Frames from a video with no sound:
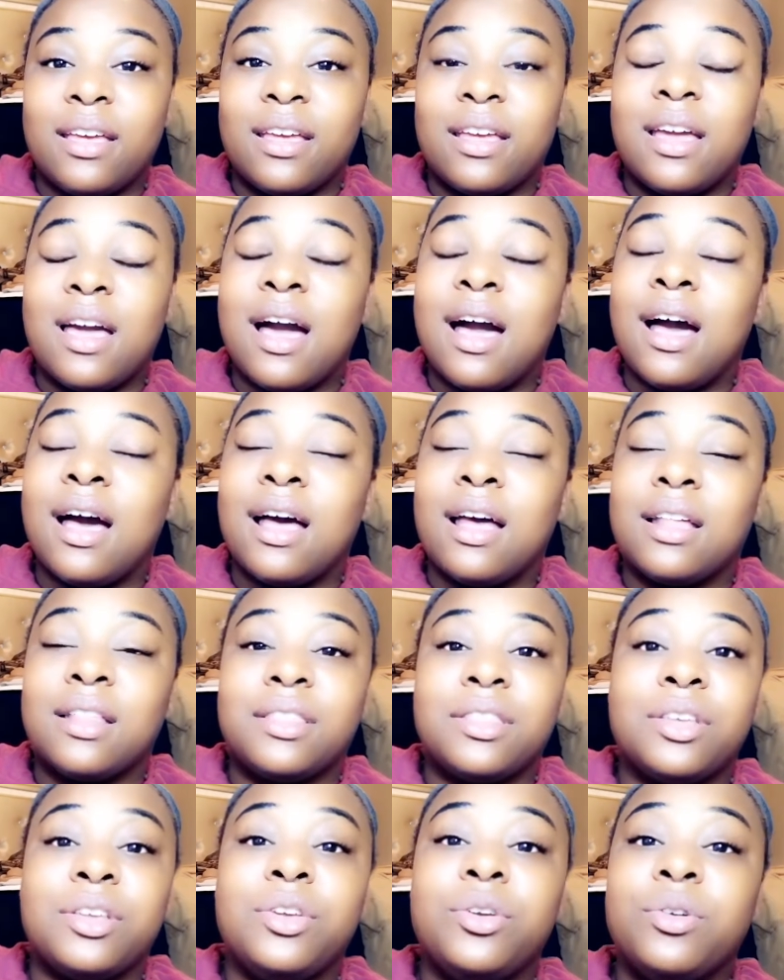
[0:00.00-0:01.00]
God,
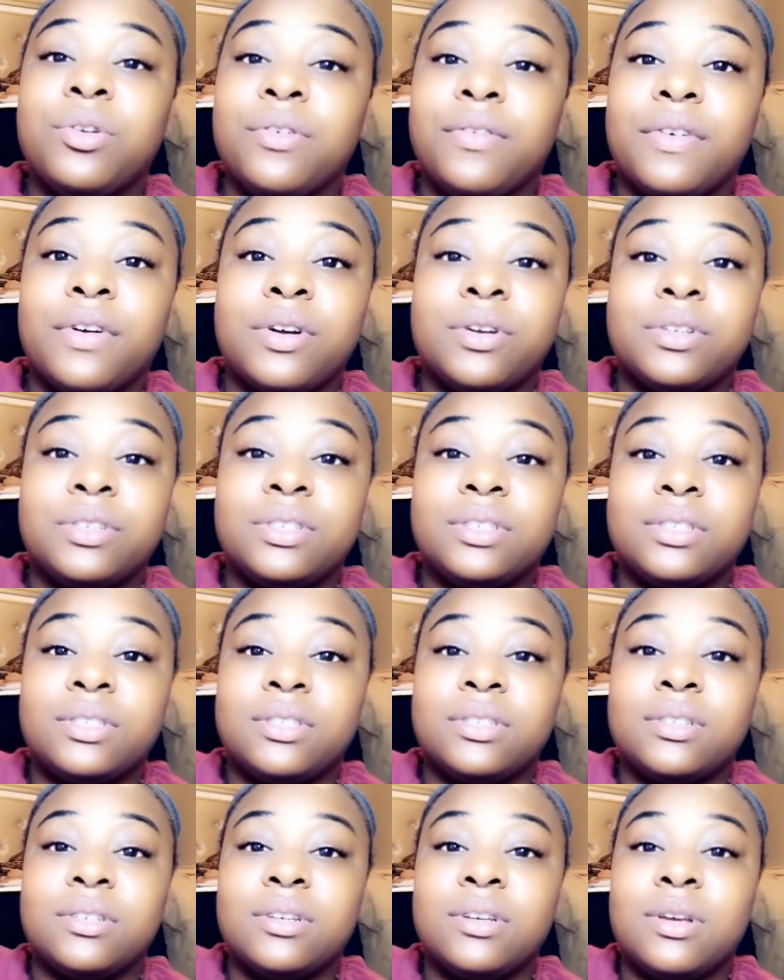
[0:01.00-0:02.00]
the universe,
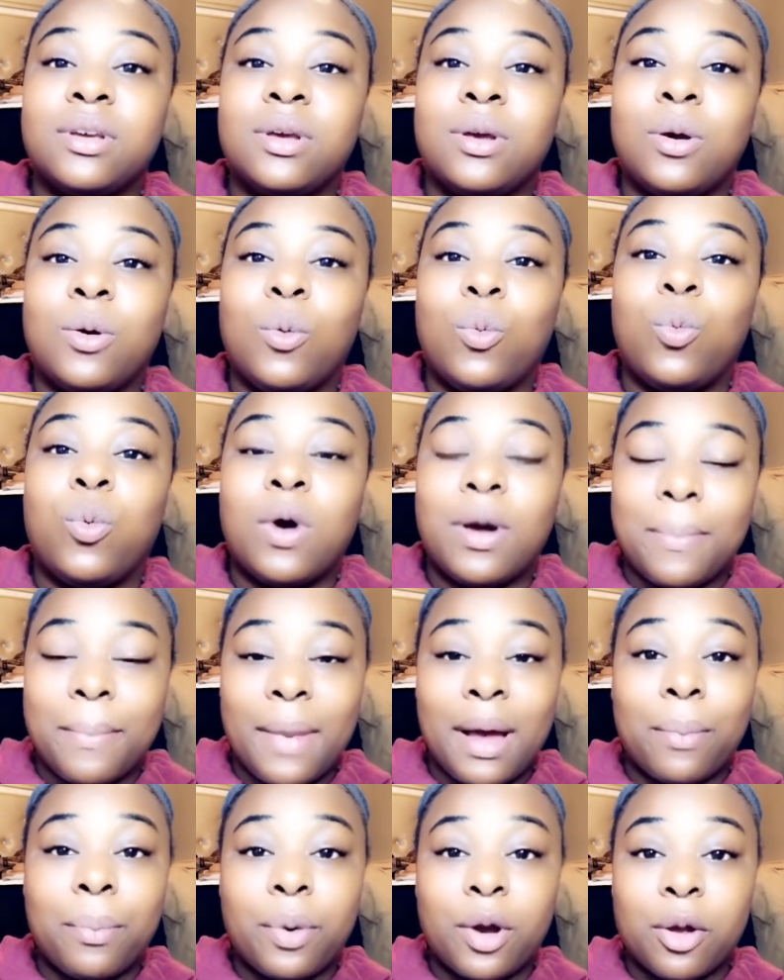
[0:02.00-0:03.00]
what
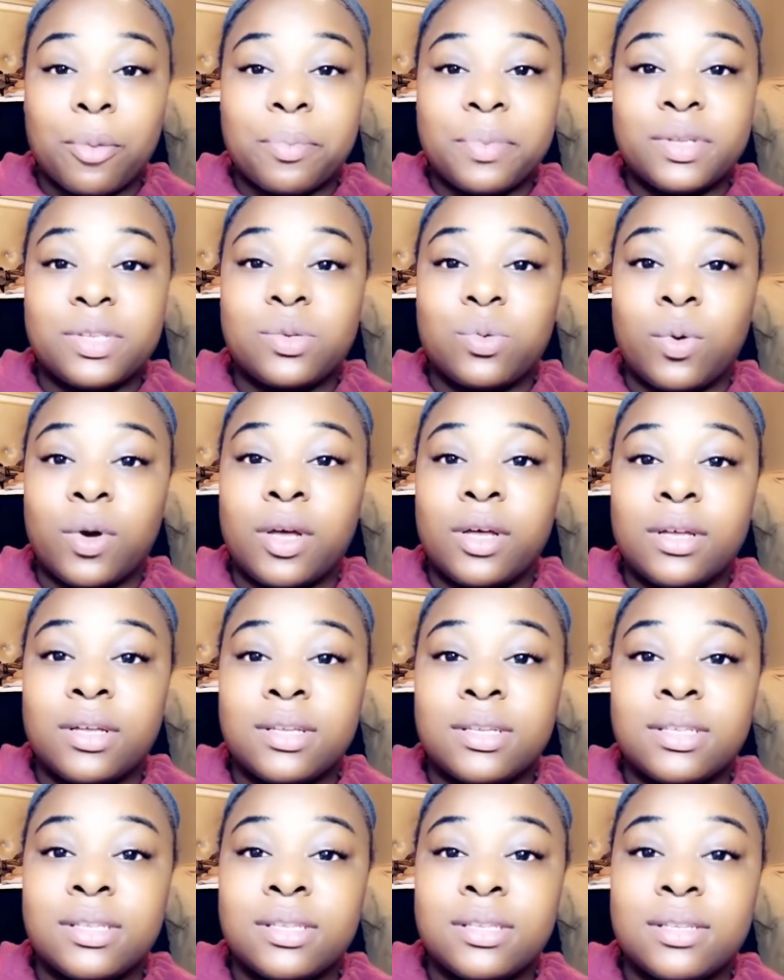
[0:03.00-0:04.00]
my purpose
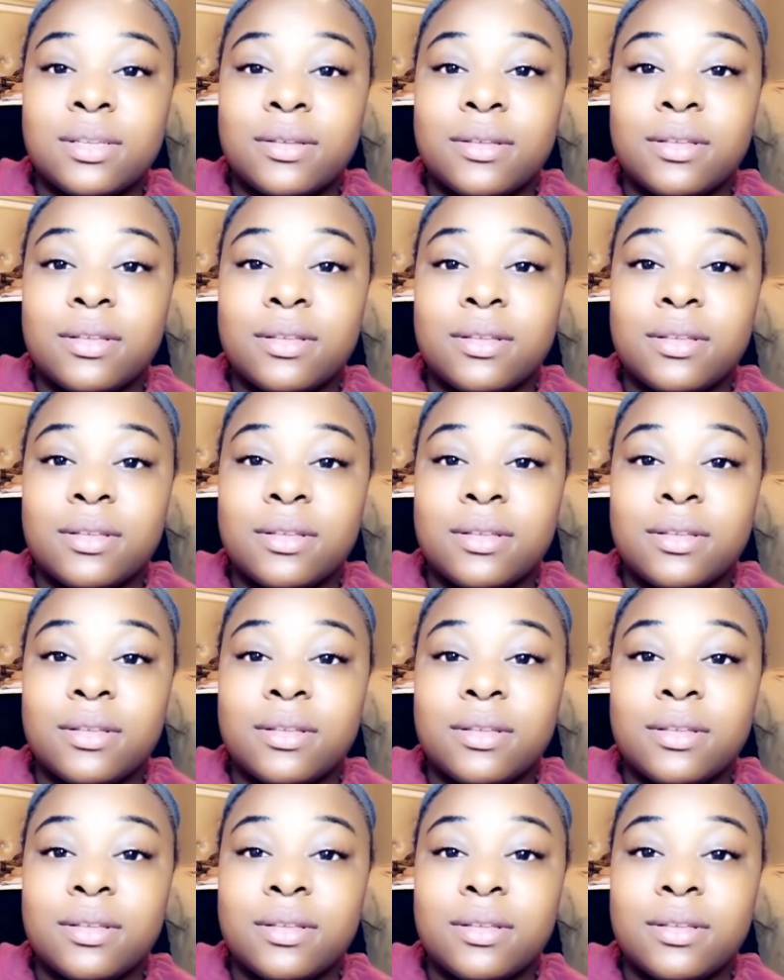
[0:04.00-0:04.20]
was,